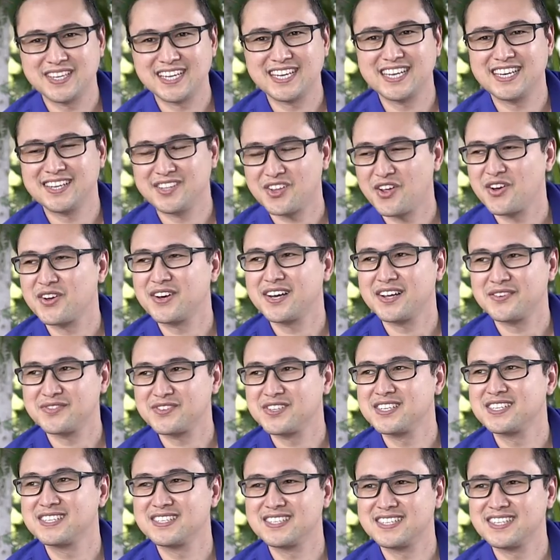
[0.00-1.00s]
here long enough
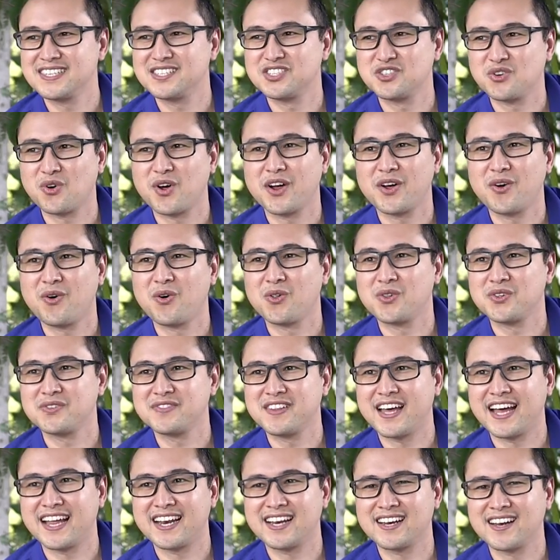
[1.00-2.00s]
to enjoy all of
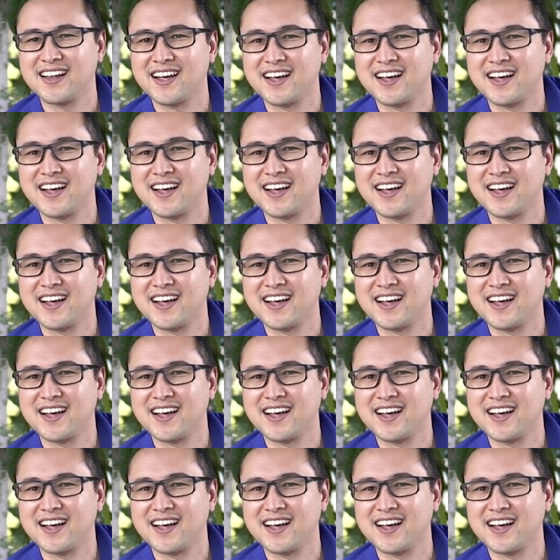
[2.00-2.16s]
that and